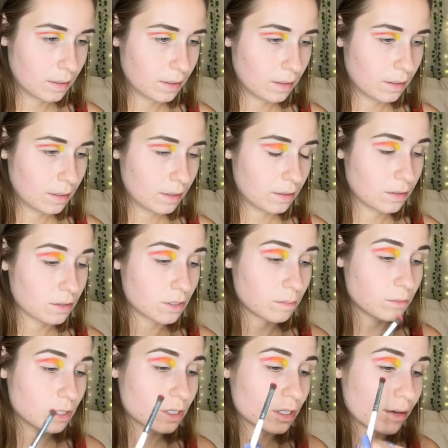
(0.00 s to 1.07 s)
So I'm
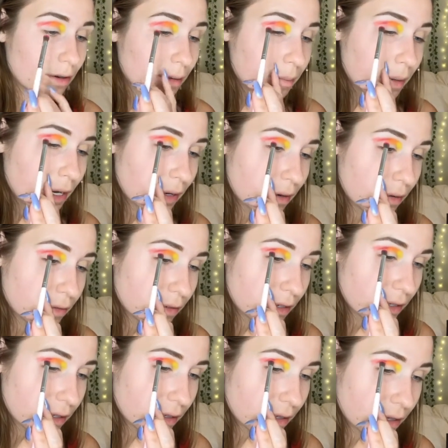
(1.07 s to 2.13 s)
just going back over
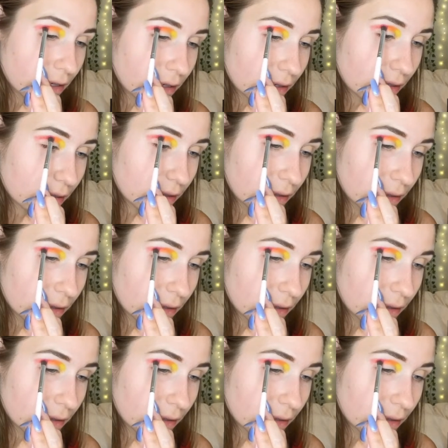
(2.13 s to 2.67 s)
it again